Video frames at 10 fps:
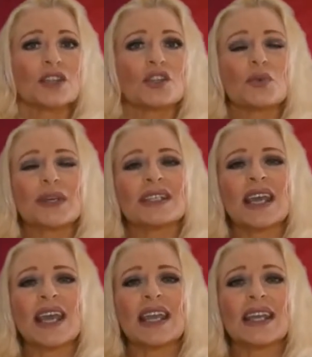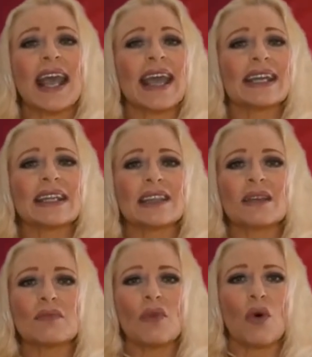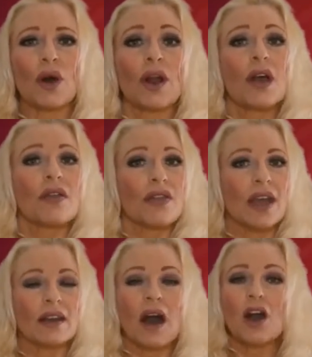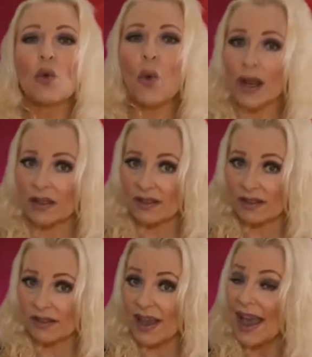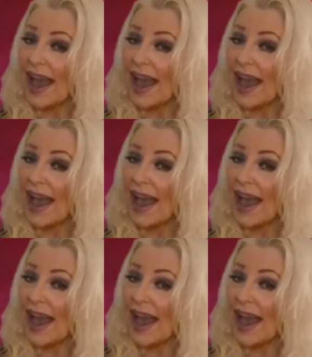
to retain anything more than acquaintances